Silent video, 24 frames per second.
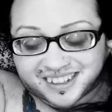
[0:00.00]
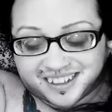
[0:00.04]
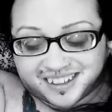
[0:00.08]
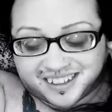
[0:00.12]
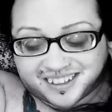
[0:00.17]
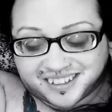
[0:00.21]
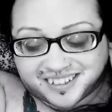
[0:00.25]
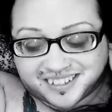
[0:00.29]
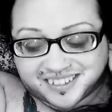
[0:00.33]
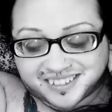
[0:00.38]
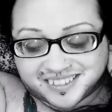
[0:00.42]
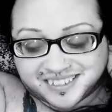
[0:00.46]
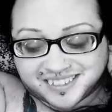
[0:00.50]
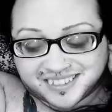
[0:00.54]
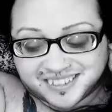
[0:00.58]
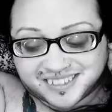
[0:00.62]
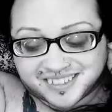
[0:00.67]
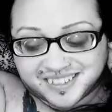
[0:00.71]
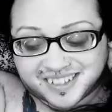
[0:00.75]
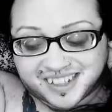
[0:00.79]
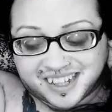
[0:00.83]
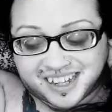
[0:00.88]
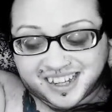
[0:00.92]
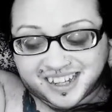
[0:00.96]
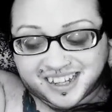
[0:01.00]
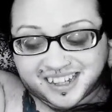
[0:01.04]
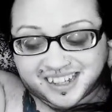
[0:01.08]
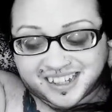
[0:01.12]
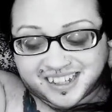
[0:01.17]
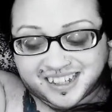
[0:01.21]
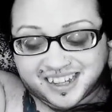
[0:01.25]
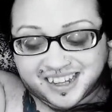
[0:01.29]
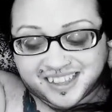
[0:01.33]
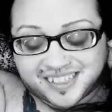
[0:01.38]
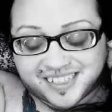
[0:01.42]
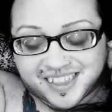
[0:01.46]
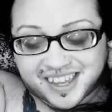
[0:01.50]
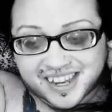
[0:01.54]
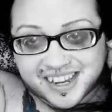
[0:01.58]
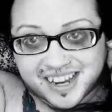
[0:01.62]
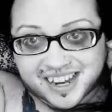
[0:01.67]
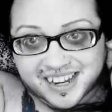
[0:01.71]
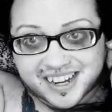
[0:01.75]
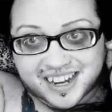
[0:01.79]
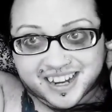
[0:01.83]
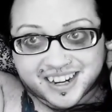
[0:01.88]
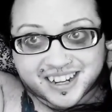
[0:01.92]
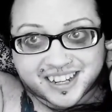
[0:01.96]
Oh, uh, I think
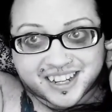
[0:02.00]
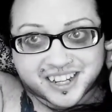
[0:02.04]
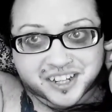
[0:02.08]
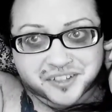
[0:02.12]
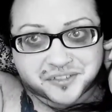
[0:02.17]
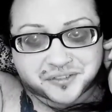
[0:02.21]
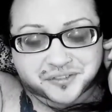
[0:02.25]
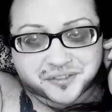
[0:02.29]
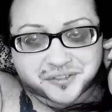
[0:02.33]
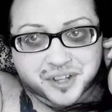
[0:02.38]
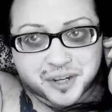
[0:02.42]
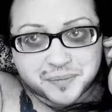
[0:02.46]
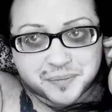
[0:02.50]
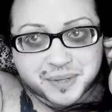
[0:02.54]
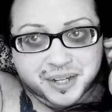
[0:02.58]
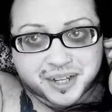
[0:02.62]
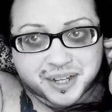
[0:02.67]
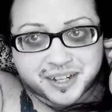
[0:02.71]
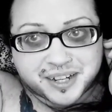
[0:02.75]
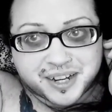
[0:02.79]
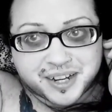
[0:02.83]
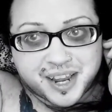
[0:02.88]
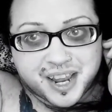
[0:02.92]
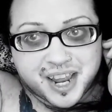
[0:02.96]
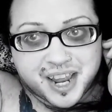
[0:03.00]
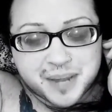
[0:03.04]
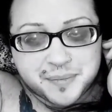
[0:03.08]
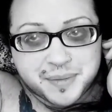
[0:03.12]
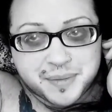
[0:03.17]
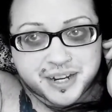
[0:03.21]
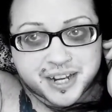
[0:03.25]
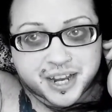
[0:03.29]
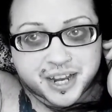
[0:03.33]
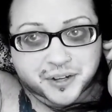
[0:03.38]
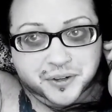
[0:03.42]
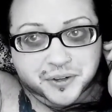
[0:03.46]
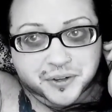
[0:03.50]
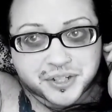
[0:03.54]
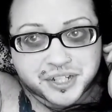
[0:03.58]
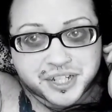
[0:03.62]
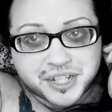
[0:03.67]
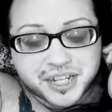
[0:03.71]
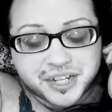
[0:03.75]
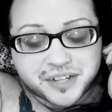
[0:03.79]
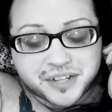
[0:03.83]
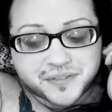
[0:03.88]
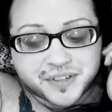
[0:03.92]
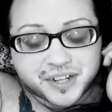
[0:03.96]
I got a hit from an Amy
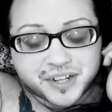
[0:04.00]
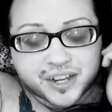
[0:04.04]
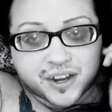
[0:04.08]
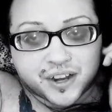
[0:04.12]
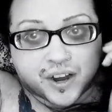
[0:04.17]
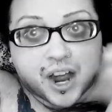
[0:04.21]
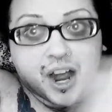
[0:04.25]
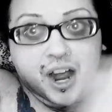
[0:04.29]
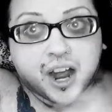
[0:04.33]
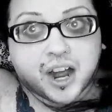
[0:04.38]
Necrotique video.